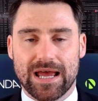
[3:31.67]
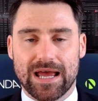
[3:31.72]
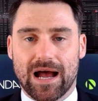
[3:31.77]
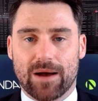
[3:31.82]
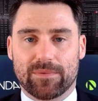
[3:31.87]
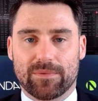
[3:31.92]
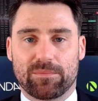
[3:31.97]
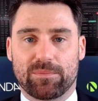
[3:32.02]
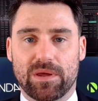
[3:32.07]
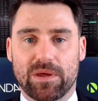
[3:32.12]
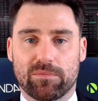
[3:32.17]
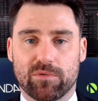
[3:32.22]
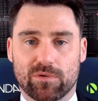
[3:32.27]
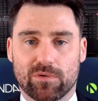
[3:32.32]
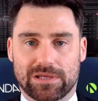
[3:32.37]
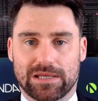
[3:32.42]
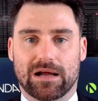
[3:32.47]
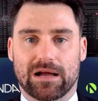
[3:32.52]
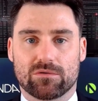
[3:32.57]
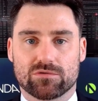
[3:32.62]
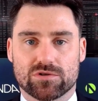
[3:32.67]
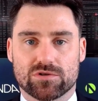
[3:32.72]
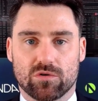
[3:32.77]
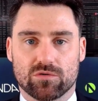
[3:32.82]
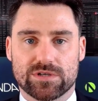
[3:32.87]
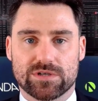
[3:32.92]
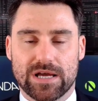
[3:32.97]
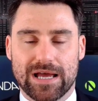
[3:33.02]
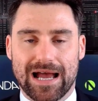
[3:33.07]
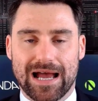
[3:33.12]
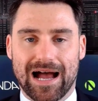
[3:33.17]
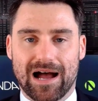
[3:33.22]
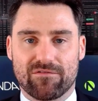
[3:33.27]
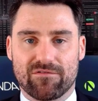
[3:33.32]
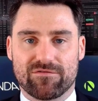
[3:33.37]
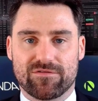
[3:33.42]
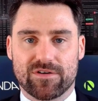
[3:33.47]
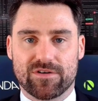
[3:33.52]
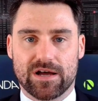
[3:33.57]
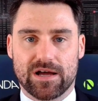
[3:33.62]
how many people within households
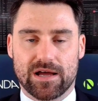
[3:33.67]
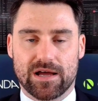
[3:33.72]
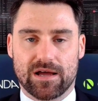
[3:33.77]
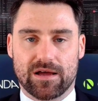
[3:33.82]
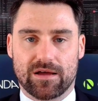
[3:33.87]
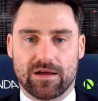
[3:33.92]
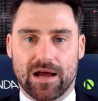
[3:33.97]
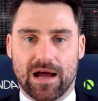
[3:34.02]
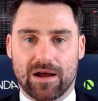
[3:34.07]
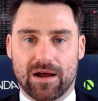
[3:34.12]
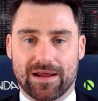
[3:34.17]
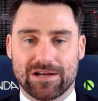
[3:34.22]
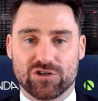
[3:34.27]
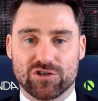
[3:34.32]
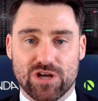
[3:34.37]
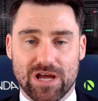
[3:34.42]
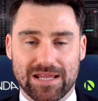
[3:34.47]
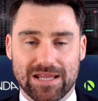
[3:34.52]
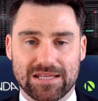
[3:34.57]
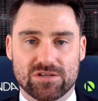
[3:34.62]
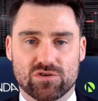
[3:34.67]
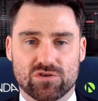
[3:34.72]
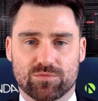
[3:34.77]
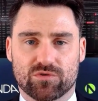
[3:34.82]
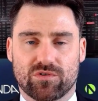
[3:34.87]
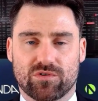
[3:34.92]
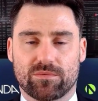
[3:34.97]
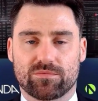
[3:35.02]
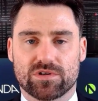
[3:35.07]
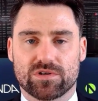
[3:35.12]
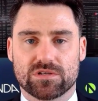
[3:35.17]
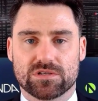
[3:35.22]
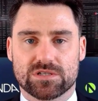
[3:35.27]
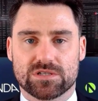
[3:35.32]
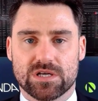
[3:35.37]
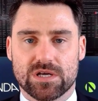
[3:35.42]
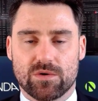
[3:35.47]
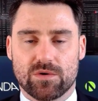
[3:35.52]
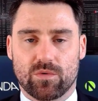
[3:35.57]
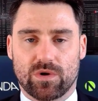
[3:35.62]
can share these
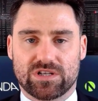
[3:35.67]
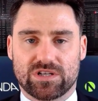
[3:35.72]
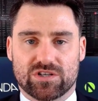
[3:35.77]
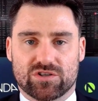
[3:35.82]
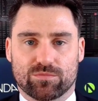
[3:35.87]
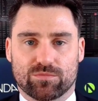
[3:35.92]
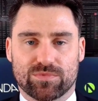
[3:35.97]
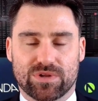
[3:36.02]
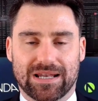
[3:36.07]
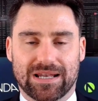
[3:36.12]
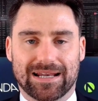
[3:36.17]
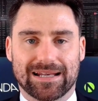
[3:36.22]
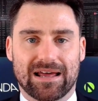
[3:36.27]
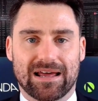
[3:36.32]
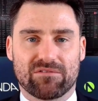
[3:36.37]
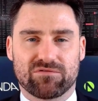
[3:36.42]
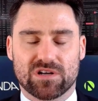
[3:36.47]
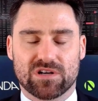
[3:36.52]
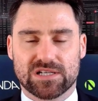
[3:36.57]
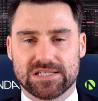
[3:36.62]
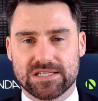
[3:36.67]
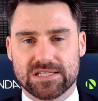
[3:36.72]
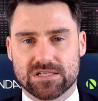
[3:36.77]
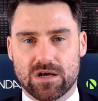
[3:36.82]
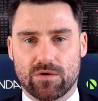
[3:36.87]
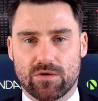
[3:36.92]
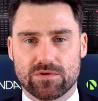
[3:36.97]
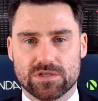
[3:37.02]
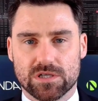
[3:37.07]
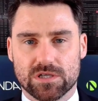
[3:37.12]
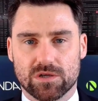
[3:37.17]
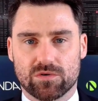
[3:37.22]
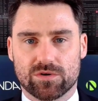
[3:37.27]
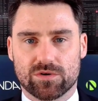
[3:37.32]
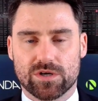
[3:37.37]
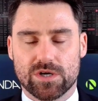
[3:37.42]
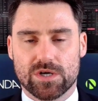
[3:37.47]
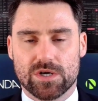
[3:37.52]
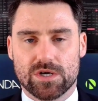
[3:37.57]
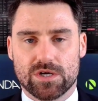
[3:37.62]
subscriptions, which is something that Netflix is going to
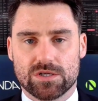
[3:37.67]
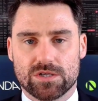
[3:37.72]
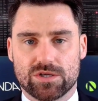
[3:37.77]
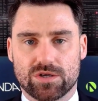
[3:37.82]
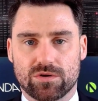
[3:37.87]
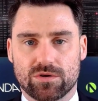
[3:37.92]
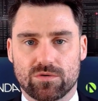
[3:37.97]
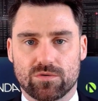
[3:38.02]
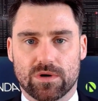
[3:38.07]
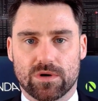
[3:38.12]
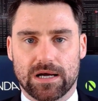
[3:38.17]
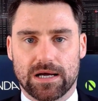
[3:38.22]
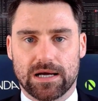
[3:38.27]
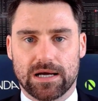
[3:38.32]
look to